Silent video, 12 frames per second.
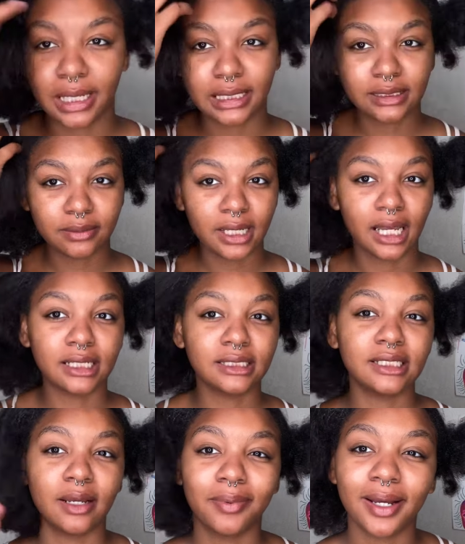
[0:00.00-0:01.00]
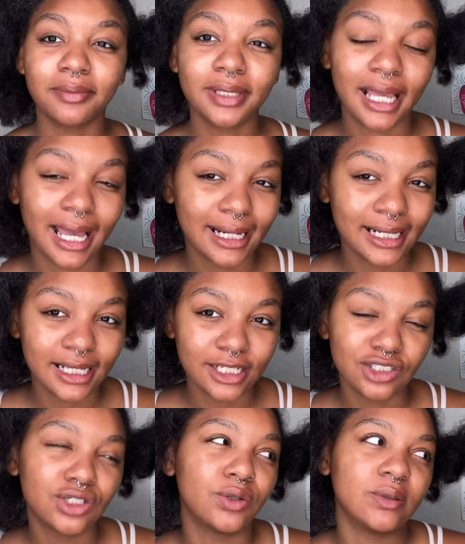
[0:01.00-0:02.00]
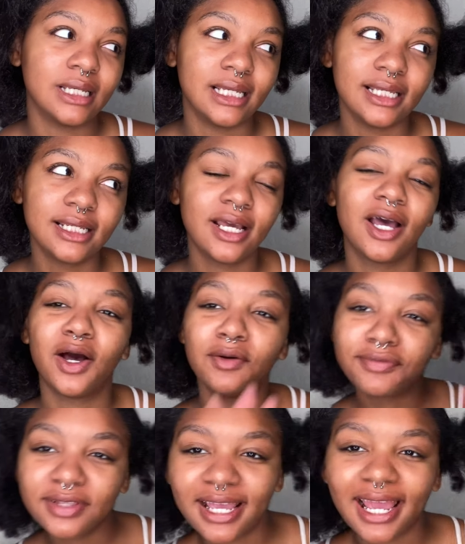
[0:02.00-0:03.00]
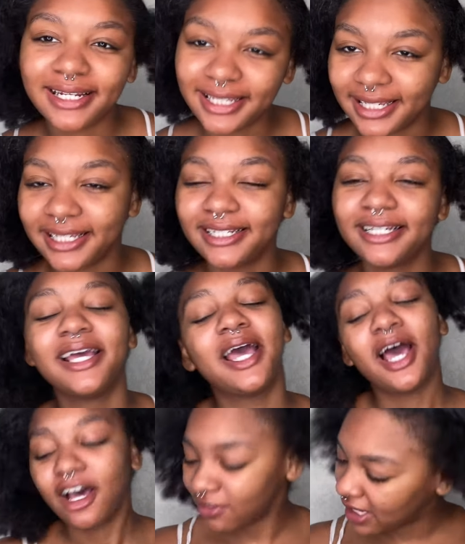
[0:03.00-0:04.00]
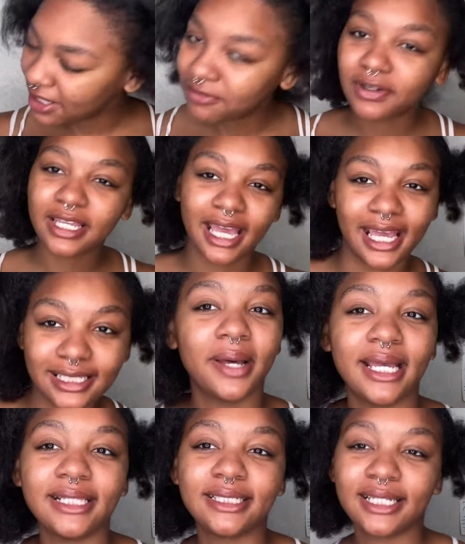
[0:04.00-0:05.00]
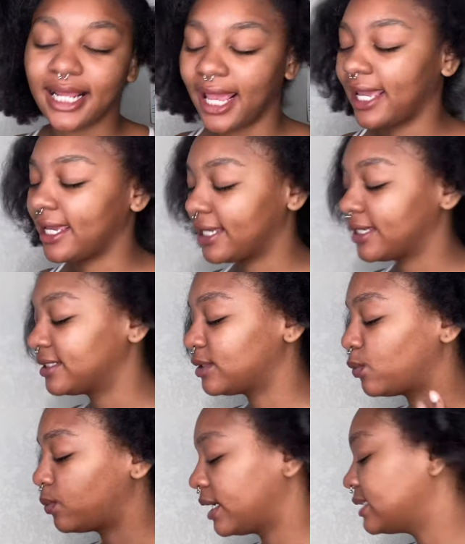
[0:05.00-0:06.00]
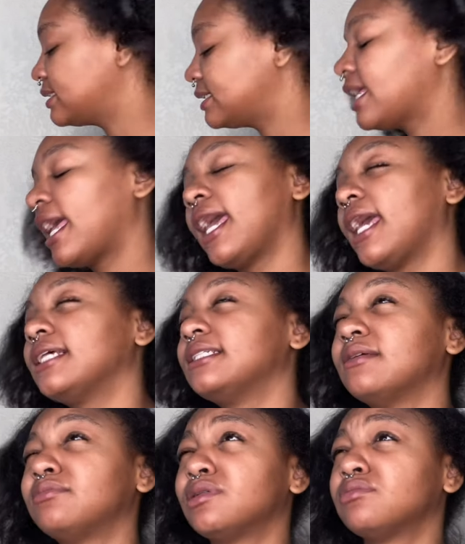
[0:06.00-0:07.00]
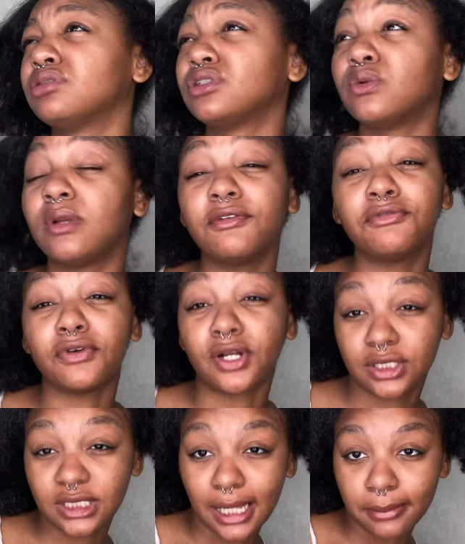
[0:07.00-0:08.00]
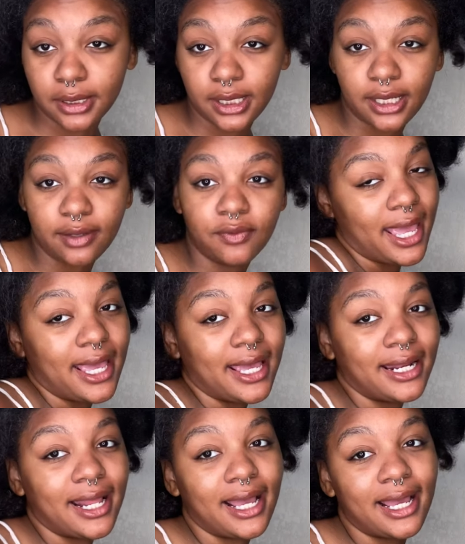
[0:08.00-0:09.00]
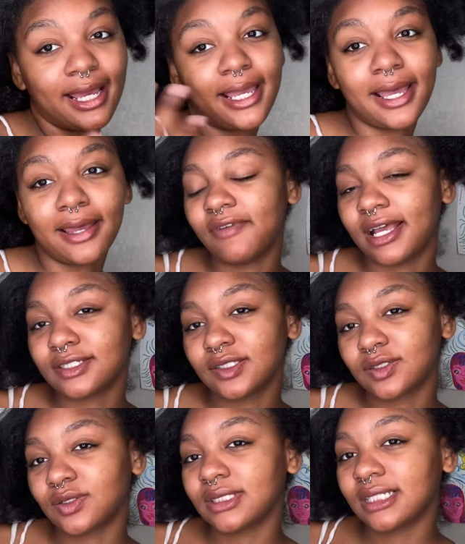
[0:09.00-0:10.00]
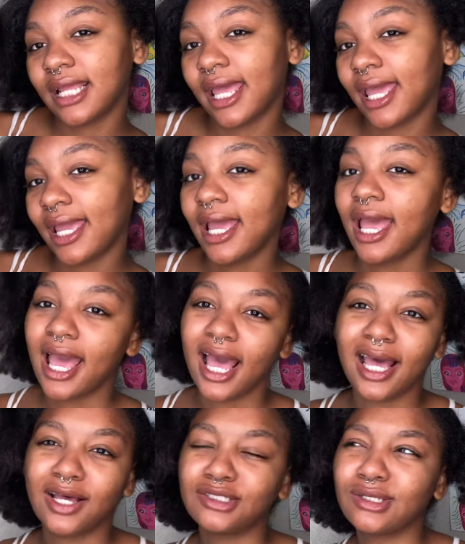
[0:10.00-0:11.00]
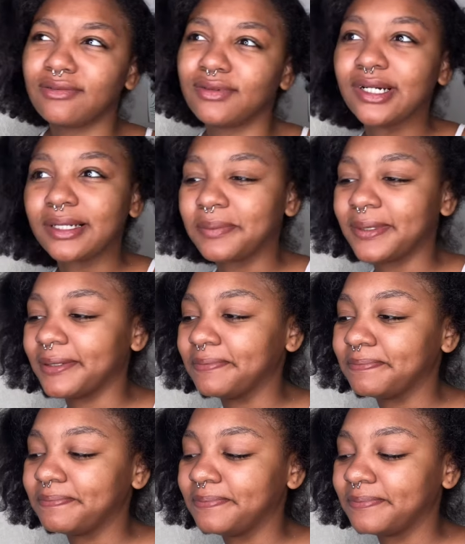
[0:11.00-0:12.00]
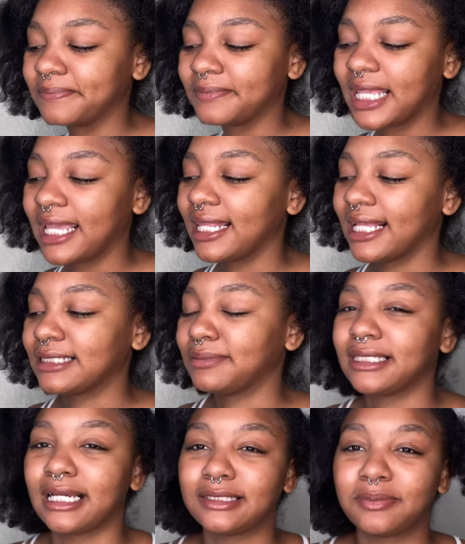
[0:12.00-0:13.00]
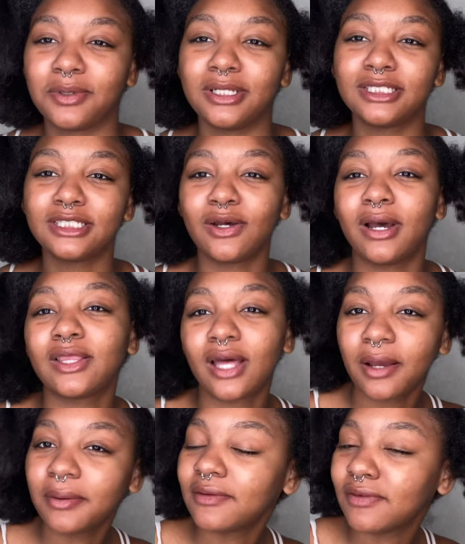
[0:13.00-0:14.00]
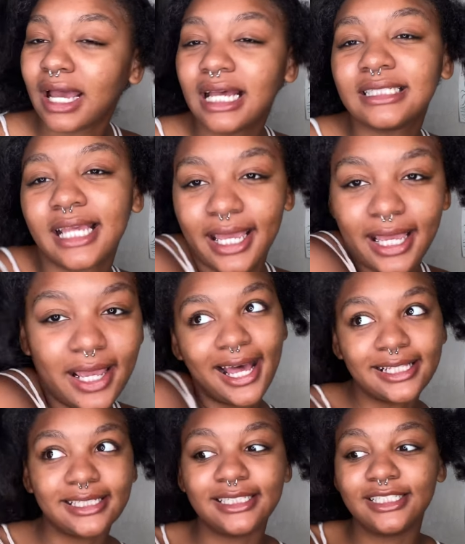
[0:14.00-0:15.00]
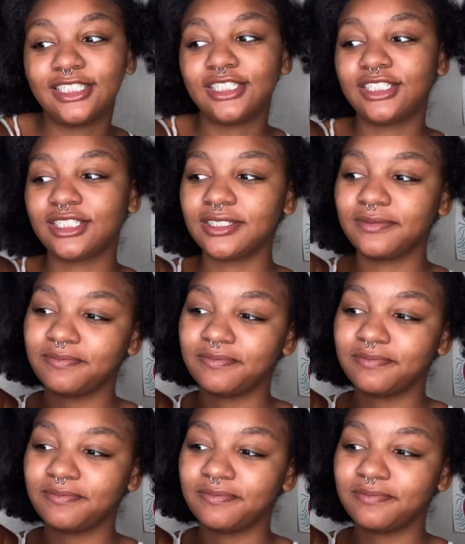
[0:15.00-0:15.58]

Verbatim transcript: to be honest, I probably added an intro in. Hopefully I did. Hopefully I didn't forget. But today is Wednesday, September 21st, I believe. And I have fashion school today. I also have work, but that's besides the point. So I thought I would give you guys a college